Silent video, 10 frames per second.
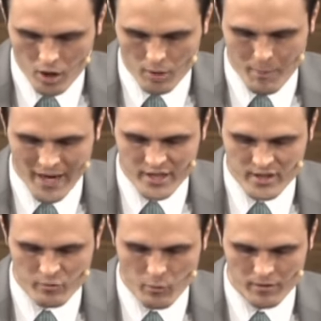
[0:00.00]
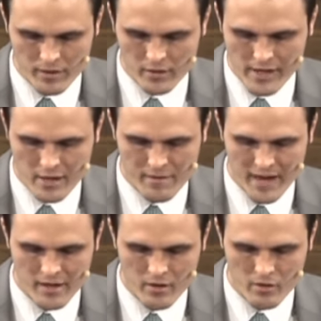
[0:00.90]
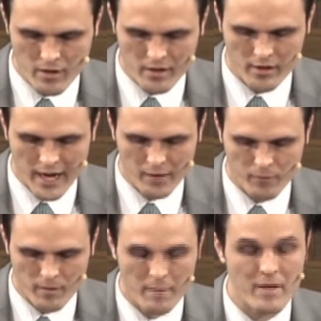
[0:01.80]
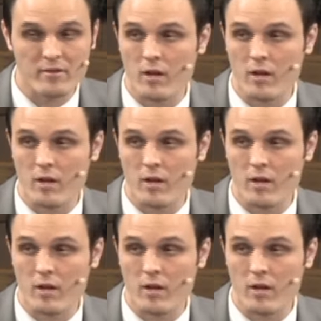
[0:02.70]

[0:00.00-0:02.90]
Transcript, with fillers: Her patience with Lily and Nathaniel and her care for them is